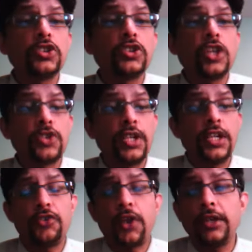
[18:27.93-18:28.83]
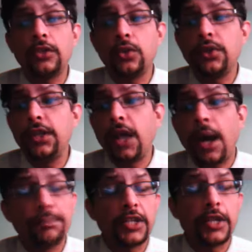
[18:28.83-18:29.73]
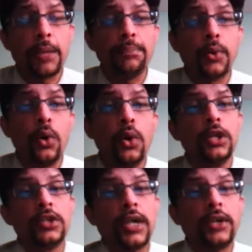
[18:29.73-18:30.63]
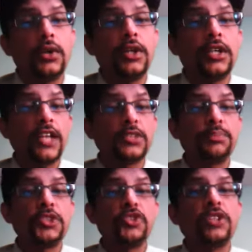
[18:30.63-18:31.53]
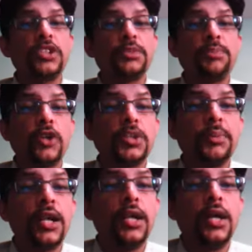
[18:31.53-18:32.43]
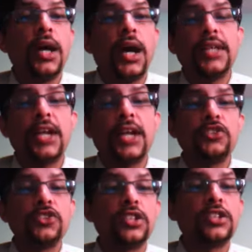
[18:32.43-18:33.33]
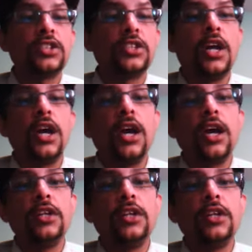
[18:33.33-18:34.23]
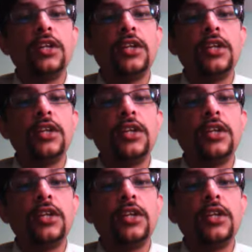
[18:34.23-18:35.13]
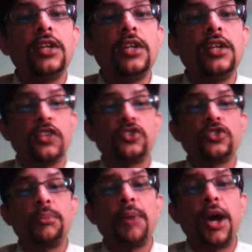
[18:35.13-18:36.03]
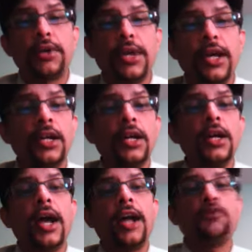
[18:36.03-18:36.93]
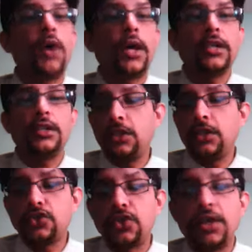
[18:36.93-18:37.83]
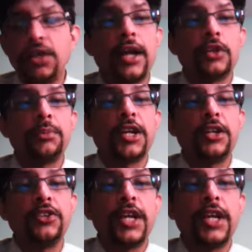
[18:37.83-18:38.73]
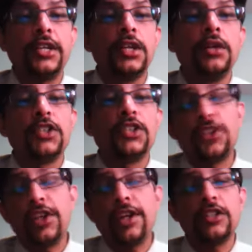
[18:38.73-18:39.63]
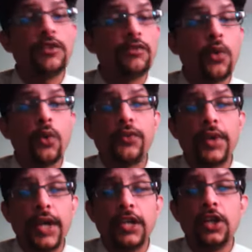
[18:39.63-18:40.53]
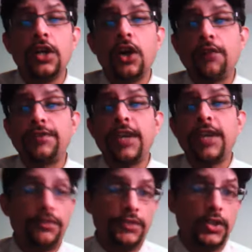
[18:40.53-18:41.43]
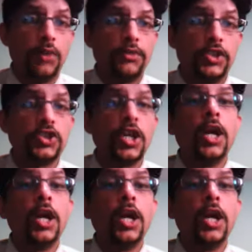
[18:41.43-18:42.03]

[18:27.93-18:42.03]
Australia trying to really up the tempo, trying to get as much runs as possible. That resulted in Australia losing a lot of wickets in the bargain. And finally, the Australia had to be content with 304 for 8 of their 50 overs.